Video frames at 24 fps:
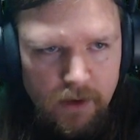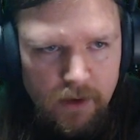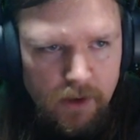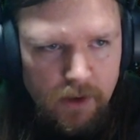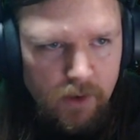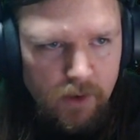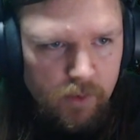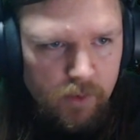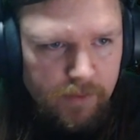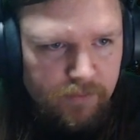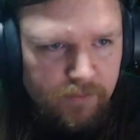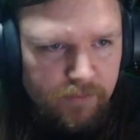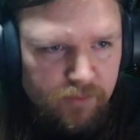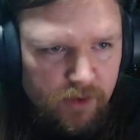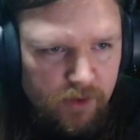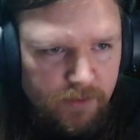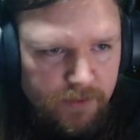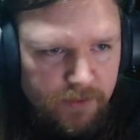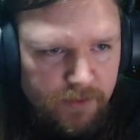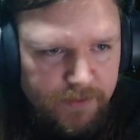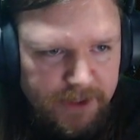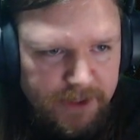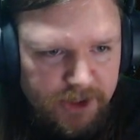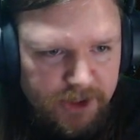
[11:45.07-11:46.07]
We
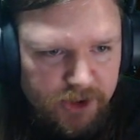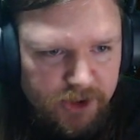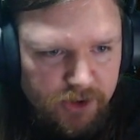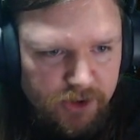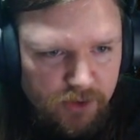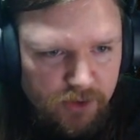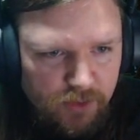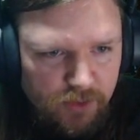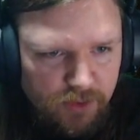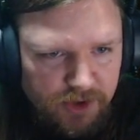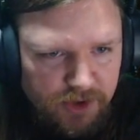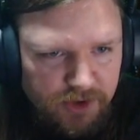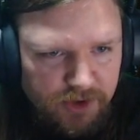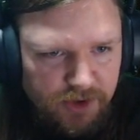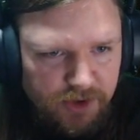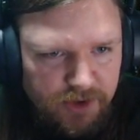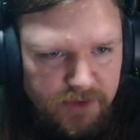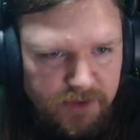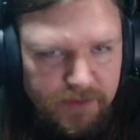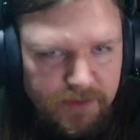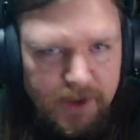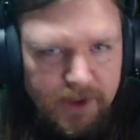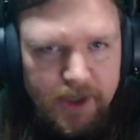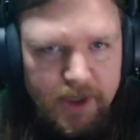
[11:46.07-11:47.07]
probably should also do
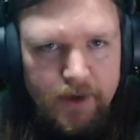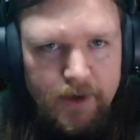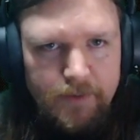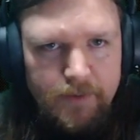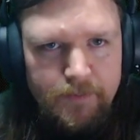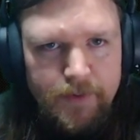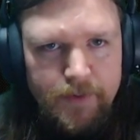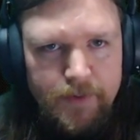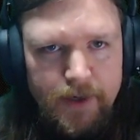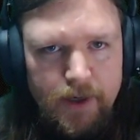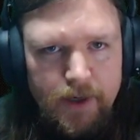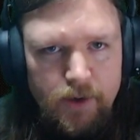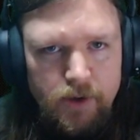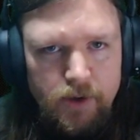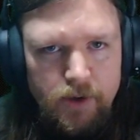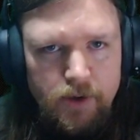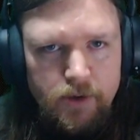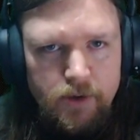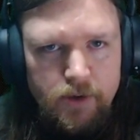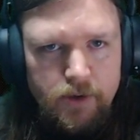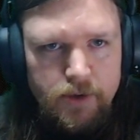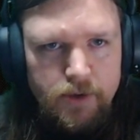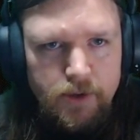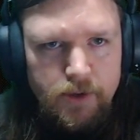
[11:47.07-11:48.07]
some air power
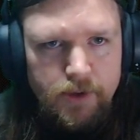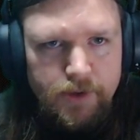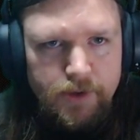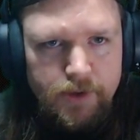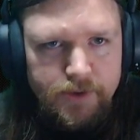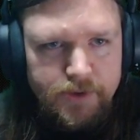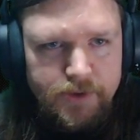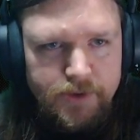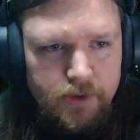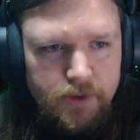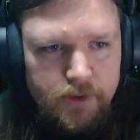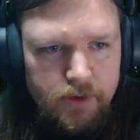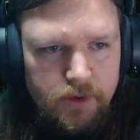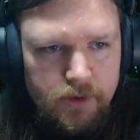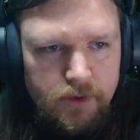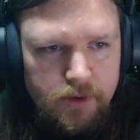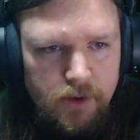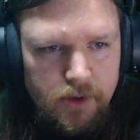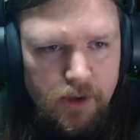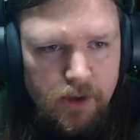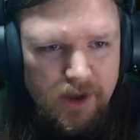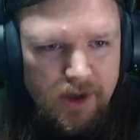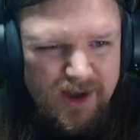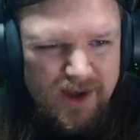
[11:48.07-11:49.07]
things.
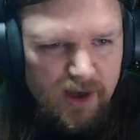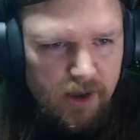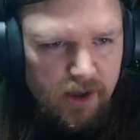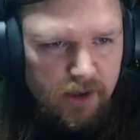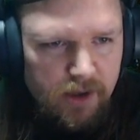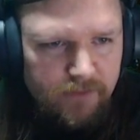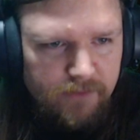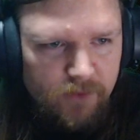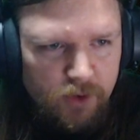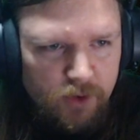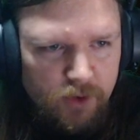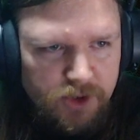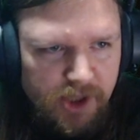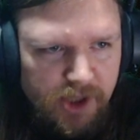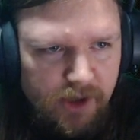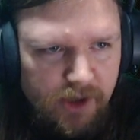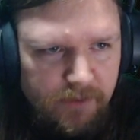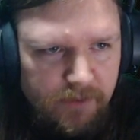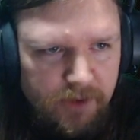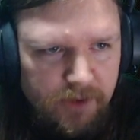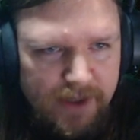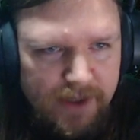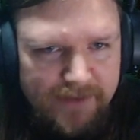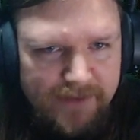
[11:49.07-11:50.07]
Unfortunately,
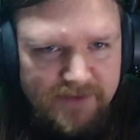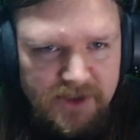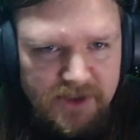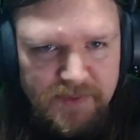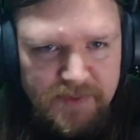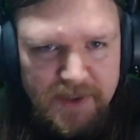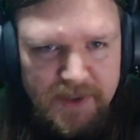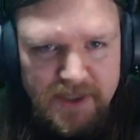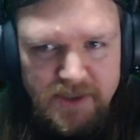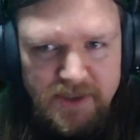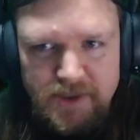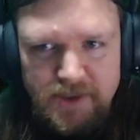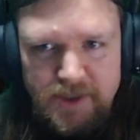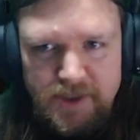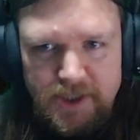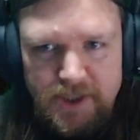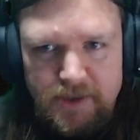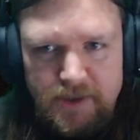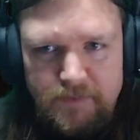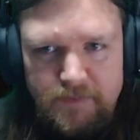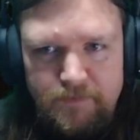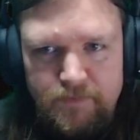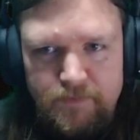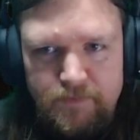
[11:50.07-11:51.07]
I'm going to have to spend
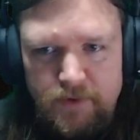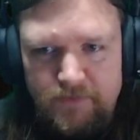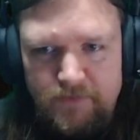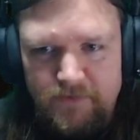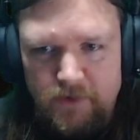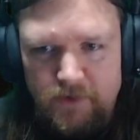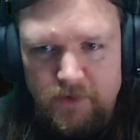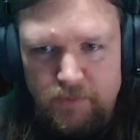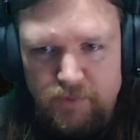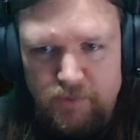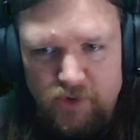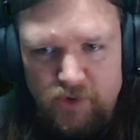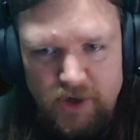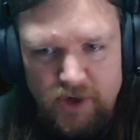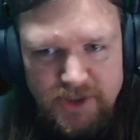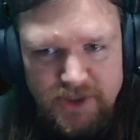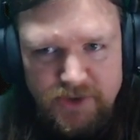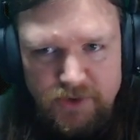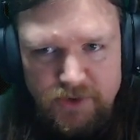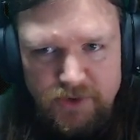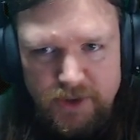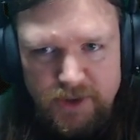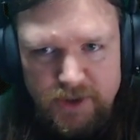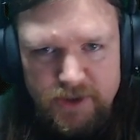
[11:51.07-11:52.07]
the full
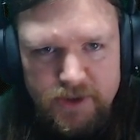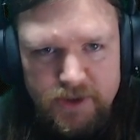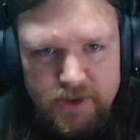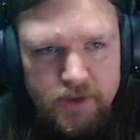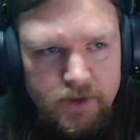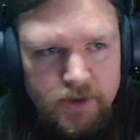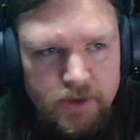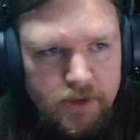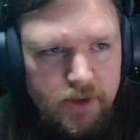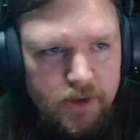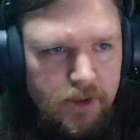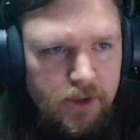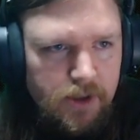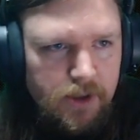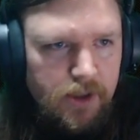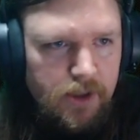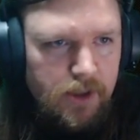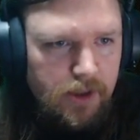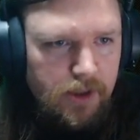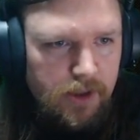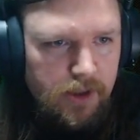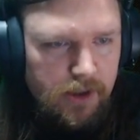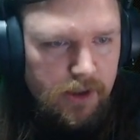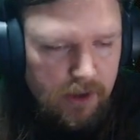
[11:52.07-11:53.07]
price on this.
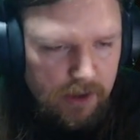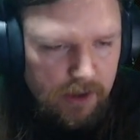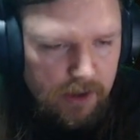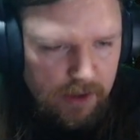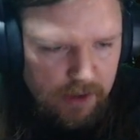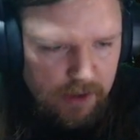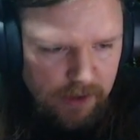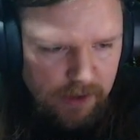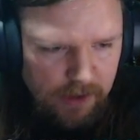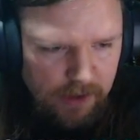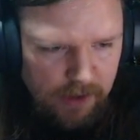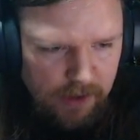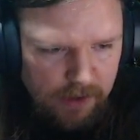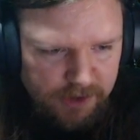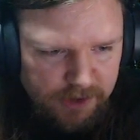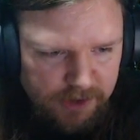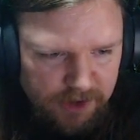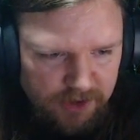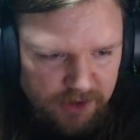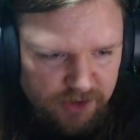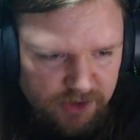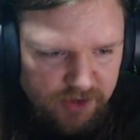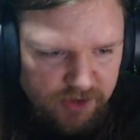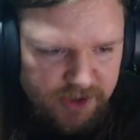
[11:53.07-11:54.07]

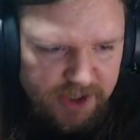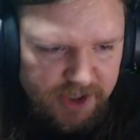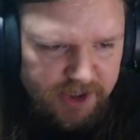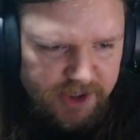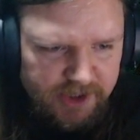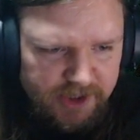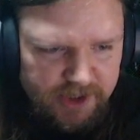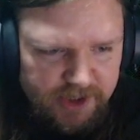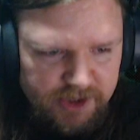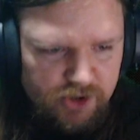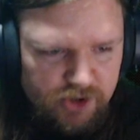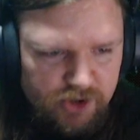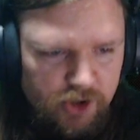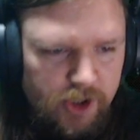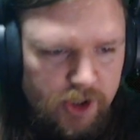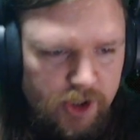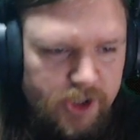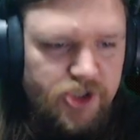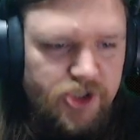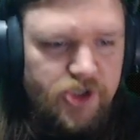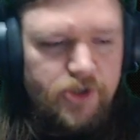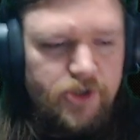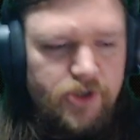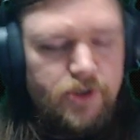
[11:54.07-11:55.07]
So strategic
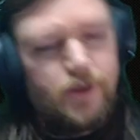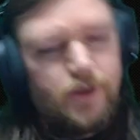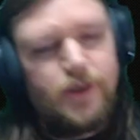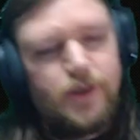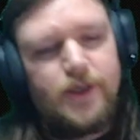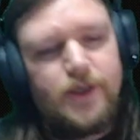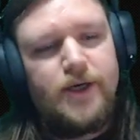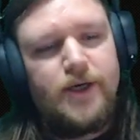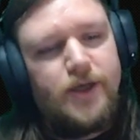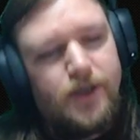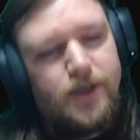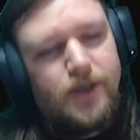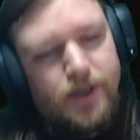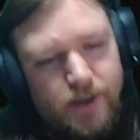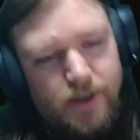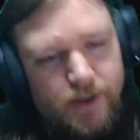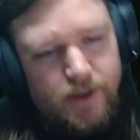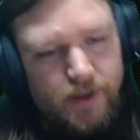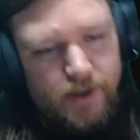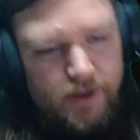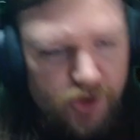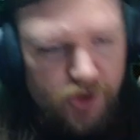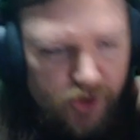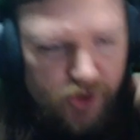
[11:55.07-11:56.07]
destruction
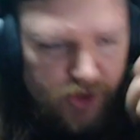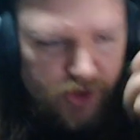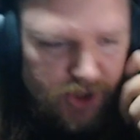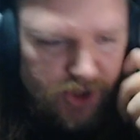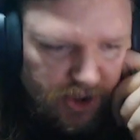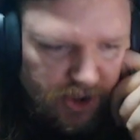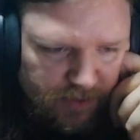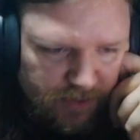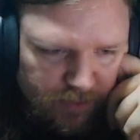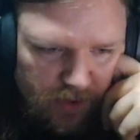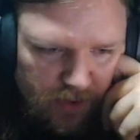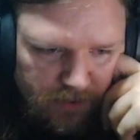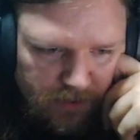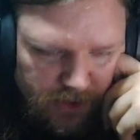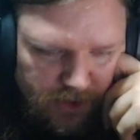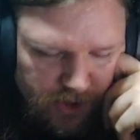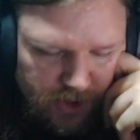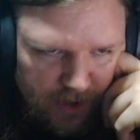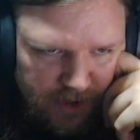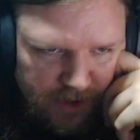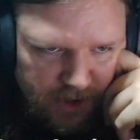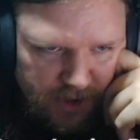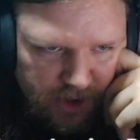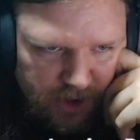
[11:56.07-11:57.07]
is strategic bombers.
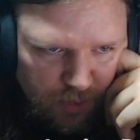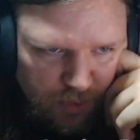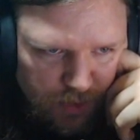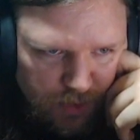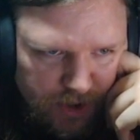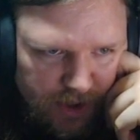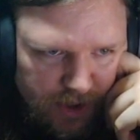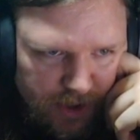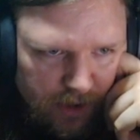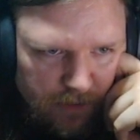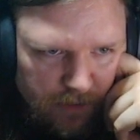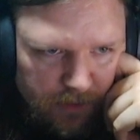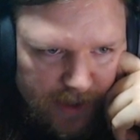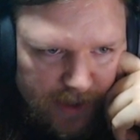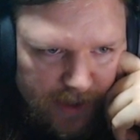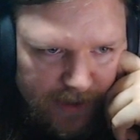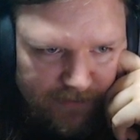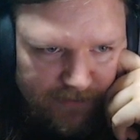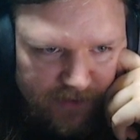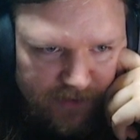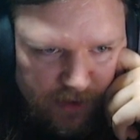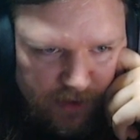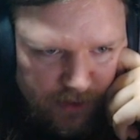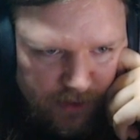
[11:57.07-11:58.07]
I don't think I'm going to
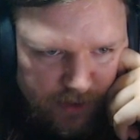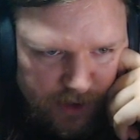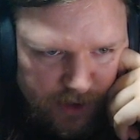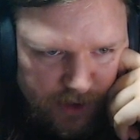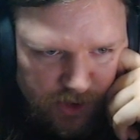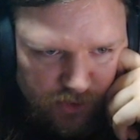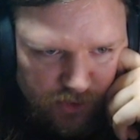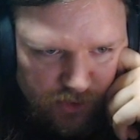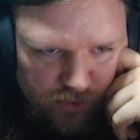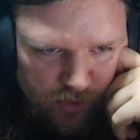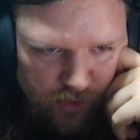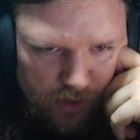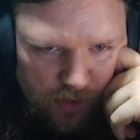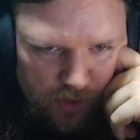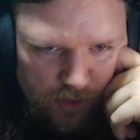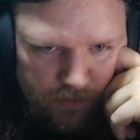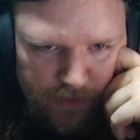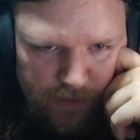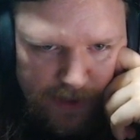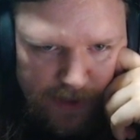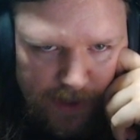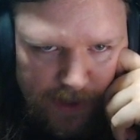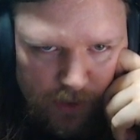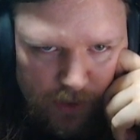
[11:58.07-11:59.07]
have the industrial
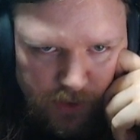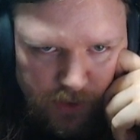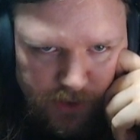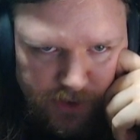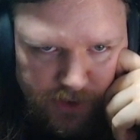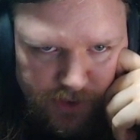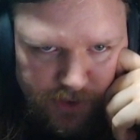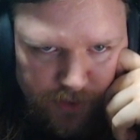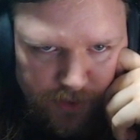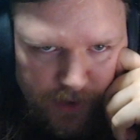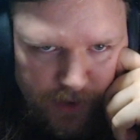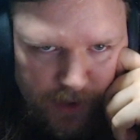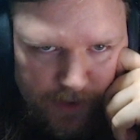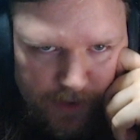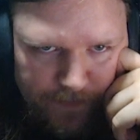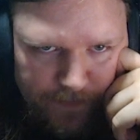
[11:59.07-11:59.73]
power to do that.